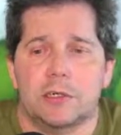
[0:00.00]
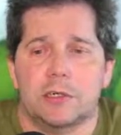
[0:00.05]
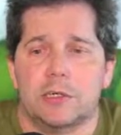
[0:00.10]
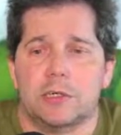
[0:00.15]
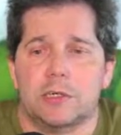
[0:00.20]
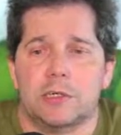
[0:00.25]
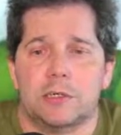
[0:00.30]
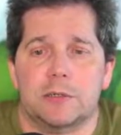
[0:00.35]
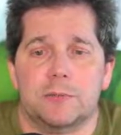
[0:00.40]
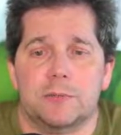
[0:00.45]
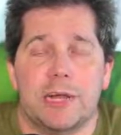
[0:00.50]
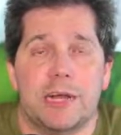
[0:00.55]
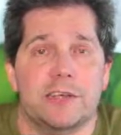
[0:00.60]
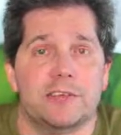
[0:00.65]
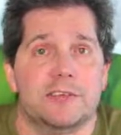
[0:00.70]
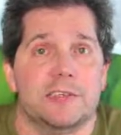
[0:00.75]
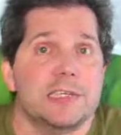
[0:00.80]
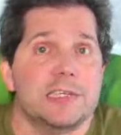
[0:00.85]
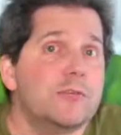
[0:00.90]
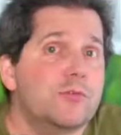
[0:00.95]

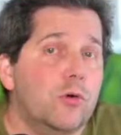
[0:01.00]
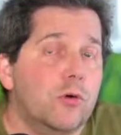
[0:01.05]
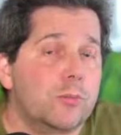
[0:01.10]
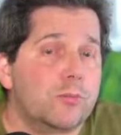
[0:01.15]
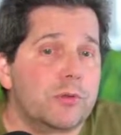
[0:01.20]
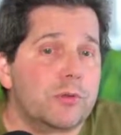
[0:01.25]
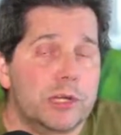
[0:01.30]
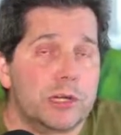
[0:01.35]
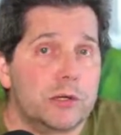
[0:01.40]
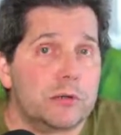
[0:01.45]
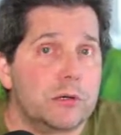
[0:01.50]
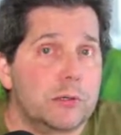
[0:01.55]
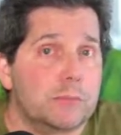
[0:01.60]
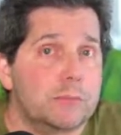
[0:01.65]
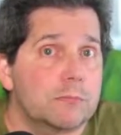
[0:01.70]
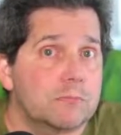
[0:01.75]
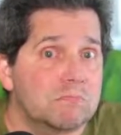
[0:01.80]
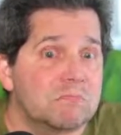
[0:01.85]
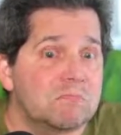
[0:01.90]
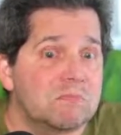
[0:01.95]
As an e4 player,
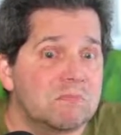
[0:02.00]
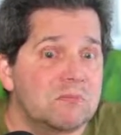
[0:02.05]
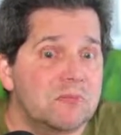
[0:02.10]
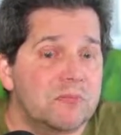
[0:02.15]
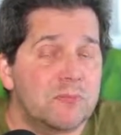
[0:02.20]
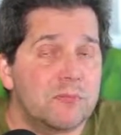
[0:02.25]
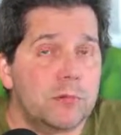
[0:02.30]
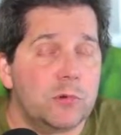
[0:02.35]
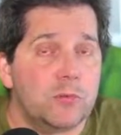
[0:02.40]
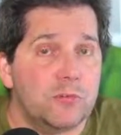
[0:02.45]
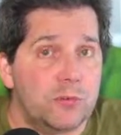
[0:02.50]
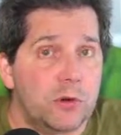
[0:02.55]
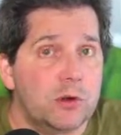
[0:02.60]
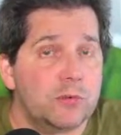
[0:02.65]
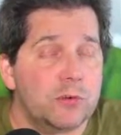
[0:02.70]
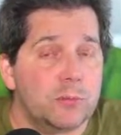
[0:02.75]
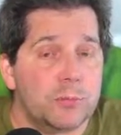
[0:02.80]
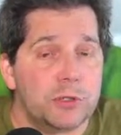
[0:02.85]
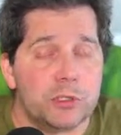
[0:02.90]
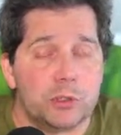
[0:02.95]
I'm very
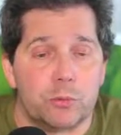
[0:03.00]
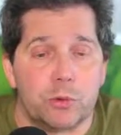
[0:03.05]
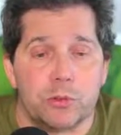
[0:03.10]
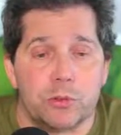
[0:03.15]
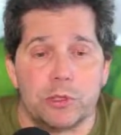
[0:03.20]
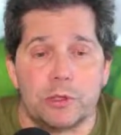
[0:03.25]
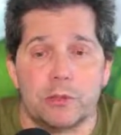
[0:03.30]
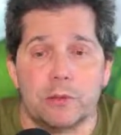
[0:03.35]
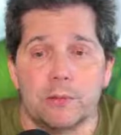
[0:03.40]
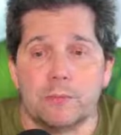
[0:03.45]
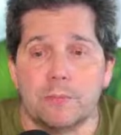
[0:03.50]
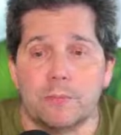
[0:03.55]
familiar with it.